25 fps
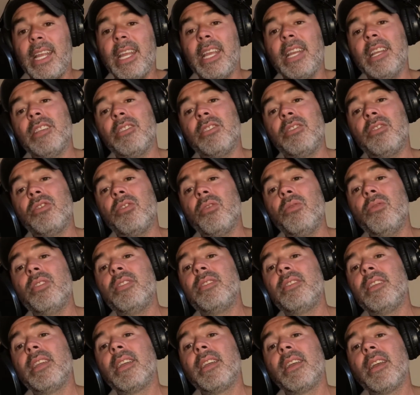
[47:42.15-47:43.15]
And as soon
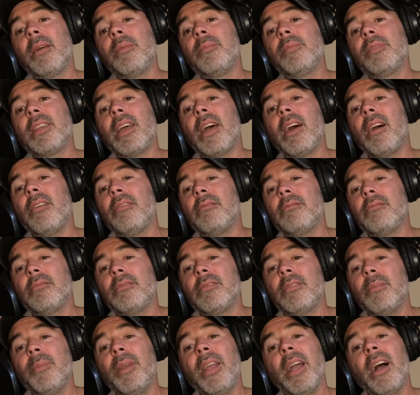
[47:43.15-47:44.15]
as it comes out
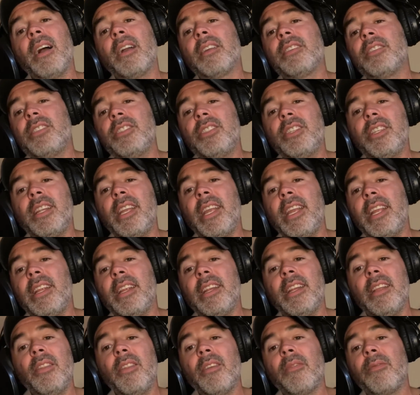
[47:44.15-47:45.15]
to be
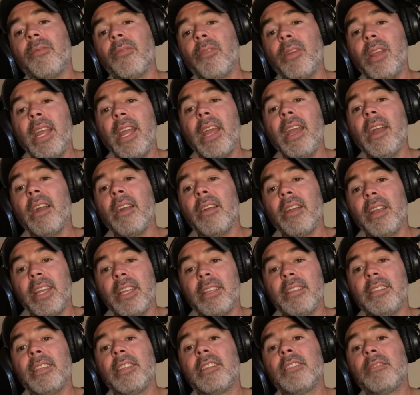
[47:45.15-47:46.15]
oxygenated in the free air and
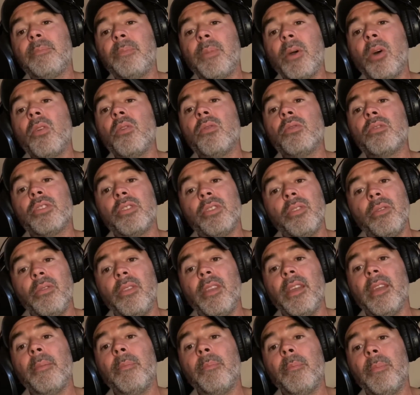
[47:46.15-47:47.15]
gets exposed to
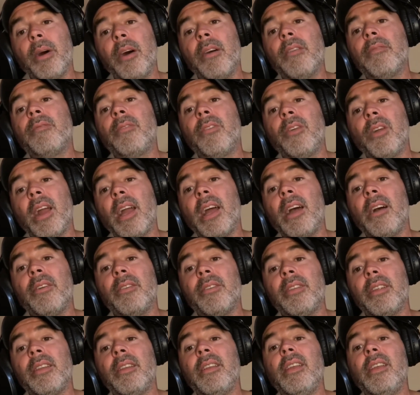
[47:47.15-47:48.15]
the above
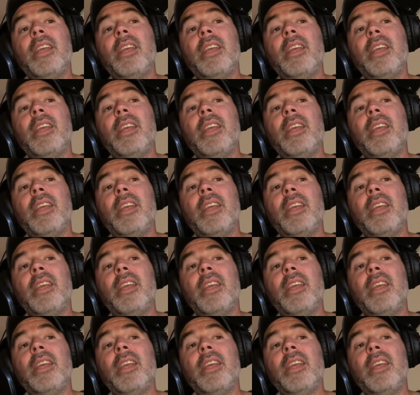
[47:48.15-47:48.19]
ground,